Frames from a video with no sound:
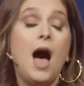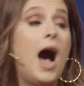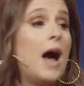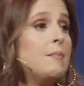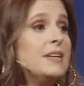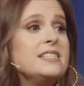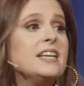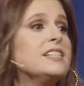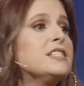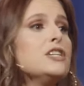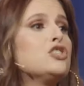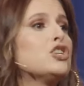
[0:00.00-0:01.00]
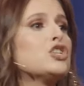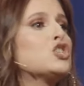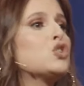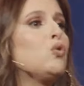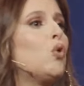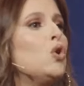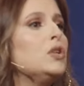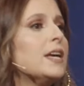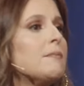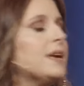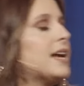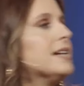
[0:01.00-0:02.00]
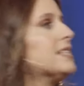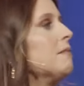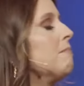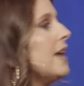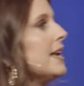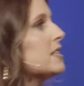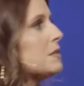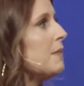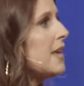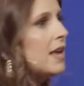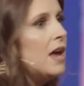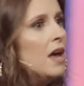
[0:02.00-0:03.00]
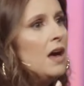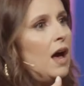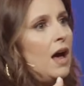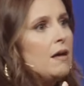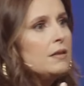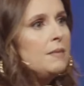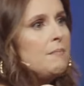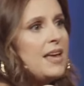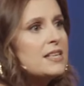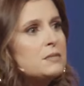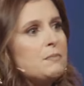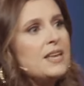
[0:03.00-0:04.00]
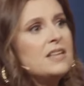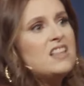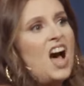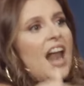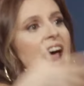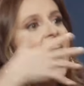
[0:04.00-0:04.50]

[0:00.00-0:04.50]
I'm addicted to scrolling because it makes me not